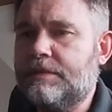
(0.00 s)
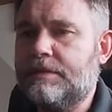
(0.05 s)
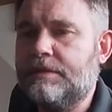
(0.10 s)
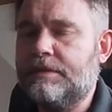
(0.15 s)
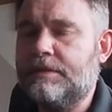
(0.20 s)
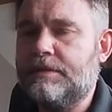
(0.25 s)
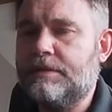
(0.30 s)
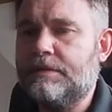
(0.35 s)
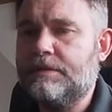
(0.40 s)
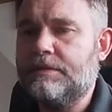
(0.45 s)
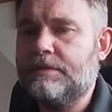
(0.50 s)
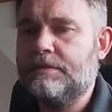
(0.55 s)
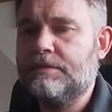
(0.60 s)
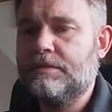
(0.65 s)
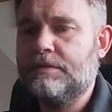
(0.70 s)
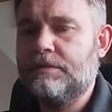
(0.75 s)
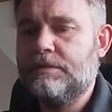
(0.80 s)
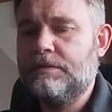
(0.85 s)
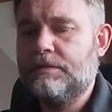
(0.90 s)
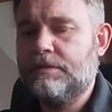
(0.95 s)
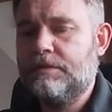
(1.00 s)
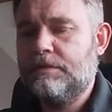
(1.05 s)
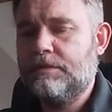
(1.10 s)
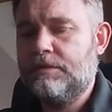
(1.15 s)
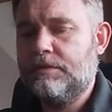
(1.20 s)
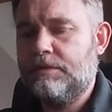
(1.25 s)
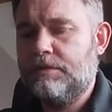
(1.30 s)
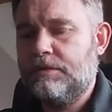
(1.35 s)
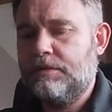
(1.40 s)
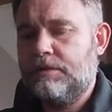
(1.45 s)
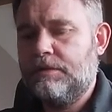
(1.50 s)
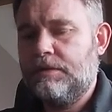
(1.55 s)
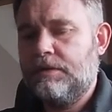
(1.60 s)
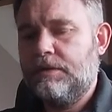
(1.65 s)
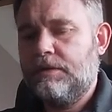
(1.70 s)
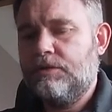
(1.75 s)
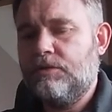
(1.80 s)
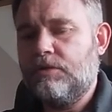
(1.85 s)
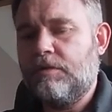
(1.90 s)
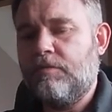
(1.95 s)
and uh,
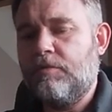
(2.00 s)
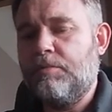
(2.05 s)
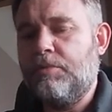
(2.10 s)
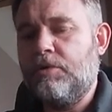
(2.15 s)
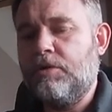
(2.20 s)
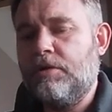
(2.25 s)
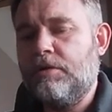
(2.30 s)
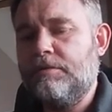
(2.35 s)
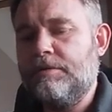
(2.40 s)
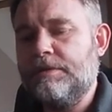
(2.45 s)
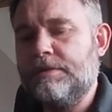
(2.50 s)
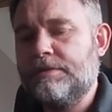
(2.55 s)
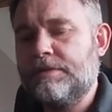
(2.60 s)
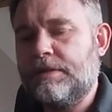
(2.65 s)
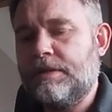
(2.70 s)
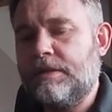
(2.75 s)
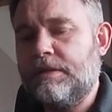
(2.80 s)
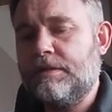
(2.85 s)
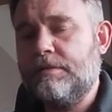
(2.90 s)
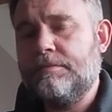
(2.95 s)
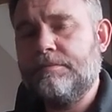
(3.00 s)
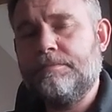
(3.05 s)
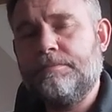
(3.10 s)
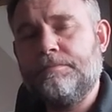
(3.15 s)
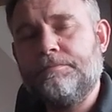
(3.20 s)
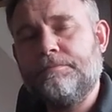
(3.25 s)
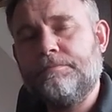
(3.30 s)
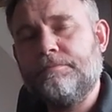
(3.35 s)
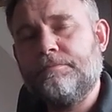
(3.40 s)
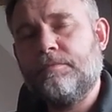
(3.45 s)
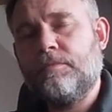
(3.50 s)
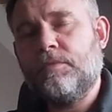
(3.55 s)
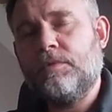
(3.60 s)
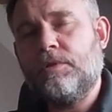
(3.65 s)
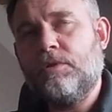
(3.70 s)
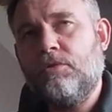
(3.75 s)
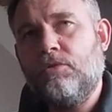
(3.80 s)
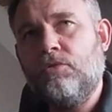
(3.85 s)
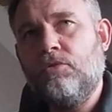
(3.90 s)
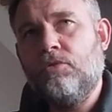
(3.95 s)
you have a boiler inside.
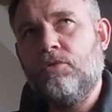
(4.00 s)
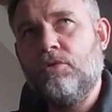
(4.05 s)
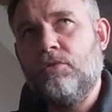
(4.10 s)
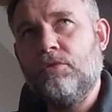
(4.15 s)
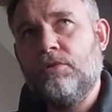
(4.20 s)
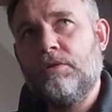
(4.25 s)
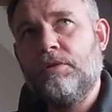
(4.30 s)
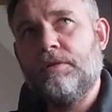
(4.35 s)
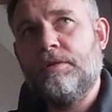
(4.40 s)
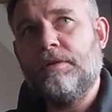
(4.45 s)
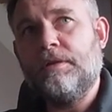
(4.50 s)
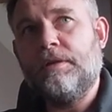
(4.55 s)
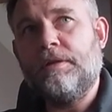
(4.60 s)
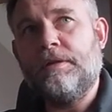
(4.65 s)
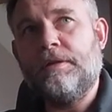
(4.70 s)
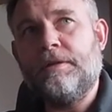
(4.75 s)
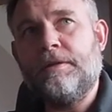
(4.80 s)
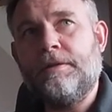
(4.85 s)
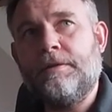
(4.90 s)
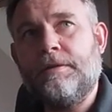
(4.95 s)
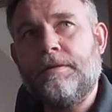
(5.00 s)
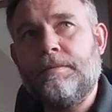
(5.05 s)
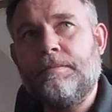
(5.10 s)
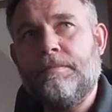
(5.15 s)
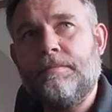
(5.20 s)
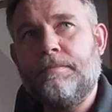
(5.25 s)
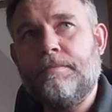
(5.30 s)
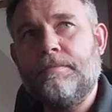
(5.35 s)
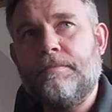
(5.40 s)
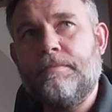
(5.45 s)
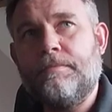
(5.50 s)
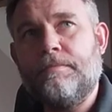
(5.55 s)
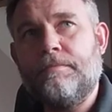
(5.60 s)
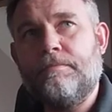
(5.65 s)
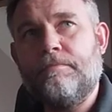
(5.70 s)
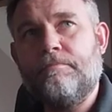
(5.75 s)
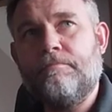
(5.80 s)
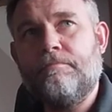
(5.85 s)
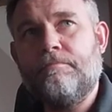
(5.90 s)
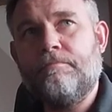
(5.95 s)
Or um,
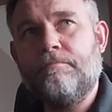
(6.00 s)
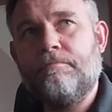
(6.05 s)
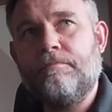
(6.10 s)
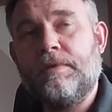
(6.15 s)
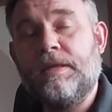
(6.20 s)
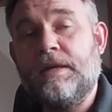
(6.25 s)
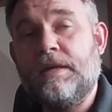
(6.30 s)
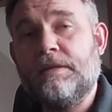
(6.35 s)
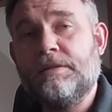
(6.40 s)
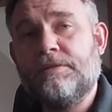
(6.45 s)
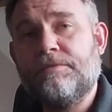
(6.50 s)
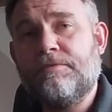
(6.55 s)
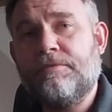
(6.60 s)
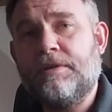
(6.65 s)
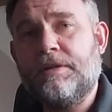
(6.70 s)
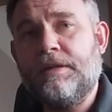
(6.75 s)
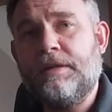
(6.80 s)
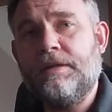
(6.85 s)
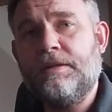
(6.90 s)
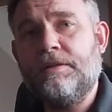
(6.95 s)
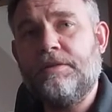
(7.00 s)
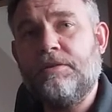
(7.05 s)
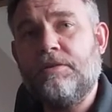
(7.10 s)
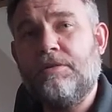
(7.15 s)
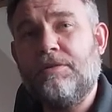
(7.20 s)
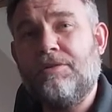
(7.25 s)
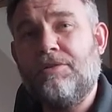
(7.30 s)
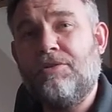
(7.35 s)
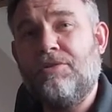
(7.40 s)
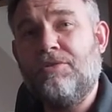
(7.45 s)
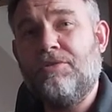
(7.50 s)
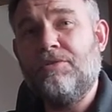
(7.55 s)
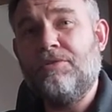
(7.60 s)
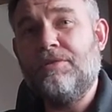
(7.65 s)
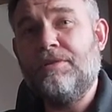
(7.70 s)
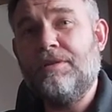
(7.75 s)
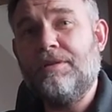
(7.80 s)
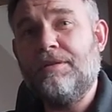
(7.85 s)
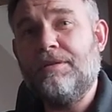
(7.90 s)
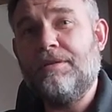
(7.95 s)
gas fired
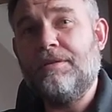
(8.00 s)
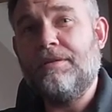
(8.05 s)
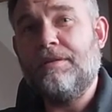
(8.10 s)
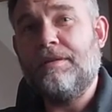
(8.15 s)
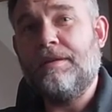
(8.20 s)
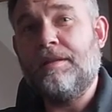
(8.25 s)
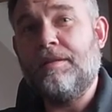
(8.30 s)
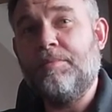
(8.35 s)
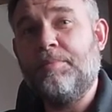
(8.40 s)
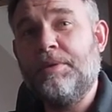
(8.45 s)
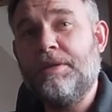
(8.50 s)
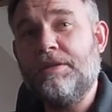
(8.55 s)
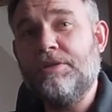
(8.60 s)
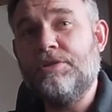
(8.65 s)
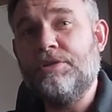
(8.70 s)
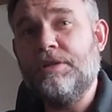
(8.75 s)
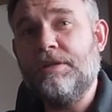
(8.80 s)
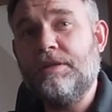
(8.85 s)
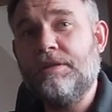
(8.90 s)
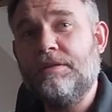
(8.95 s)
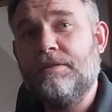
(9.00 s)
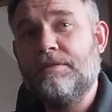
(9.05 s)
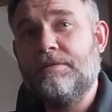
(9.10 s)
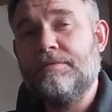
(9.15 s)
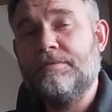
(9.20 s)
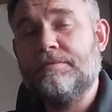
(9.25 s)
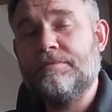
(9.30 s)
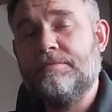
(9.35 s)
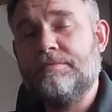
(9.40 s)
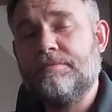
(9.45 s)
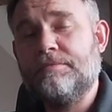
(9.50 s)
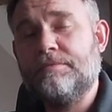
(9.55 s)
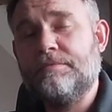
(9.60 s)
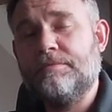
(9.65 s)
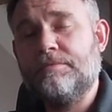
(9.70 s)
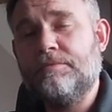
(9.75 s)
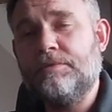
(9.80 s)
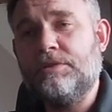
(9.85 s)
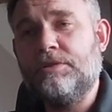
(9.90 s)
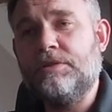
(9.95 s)
on LPG,
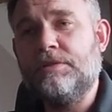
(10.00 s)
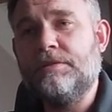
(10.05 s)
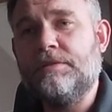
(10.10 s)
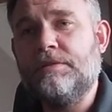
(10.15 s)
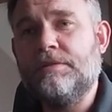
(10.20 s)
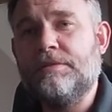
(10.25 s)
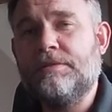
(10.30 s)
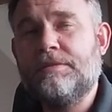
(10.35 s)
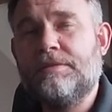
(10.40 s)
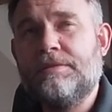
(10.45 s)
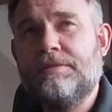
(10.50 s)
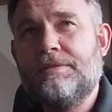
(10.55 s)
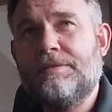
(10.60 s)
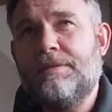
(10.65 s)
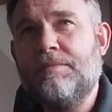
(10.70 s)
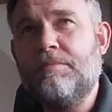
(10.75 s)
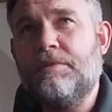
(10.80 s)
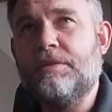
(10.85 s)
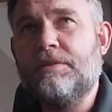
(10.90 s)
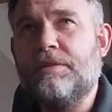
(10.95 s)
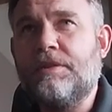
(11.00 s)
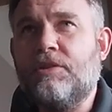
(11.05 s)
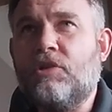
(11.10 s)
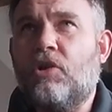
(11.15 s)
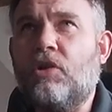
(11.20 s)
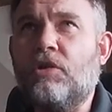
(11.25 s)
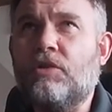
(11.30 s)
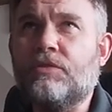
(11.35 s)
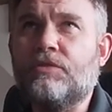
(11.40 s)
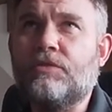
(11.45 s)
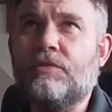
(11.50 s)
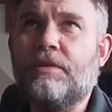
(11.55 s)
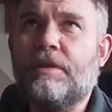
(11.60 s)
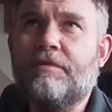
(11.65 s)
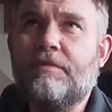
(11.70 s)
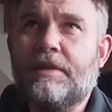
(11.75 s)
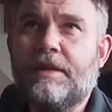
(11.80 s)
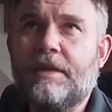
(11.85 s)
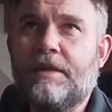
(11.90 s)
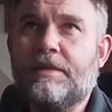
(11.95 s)
which is similar to the oil. So you
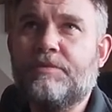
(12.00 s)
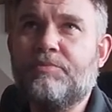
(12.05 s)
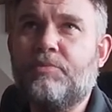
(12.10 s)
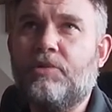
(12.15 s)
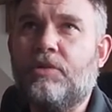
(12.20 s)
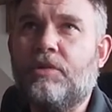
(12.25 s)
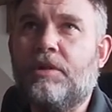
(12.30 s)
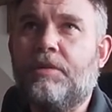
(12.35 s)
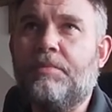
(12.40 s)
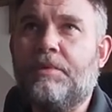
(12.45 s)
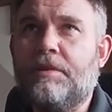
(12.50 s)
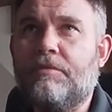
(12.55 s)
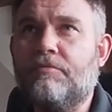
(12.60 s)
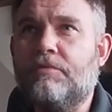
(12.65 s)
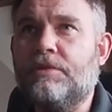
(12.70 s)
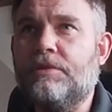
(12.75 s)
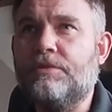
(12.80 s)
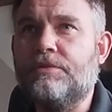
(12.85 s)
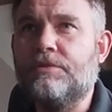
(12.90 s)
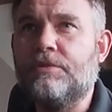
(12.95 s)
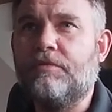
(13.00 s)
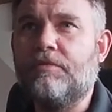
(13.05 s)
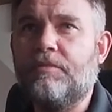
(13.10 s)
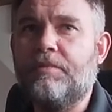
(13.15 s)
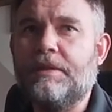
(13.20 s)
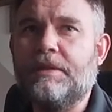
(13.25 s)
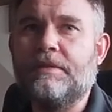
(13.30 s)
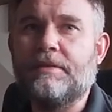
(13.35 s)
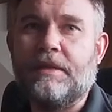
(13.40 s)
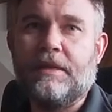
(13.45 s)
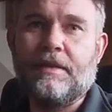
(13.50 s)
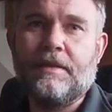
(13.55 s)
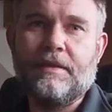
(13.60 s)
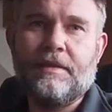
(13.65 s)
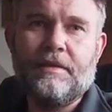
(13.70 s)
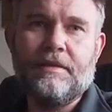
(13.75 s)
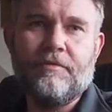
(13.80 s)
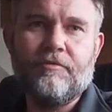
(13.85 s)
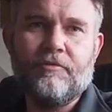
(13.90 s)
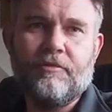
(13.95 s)
have a gas boiler, but it runs off a big
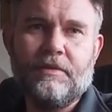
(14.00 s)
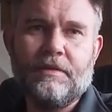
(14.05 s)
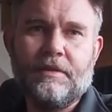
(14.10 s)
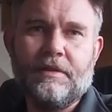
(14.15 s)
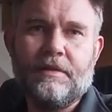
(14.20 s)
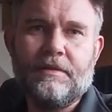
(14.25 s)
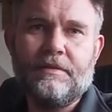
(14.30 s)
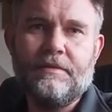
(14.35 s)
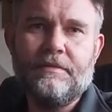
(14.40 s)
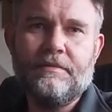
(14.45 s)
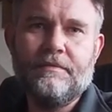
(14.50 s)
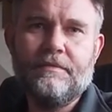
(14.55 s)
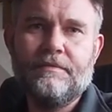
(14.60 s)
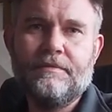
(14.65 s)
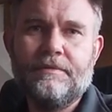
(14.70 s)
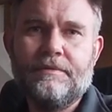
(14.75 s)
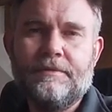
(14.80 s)
tank in your front garden.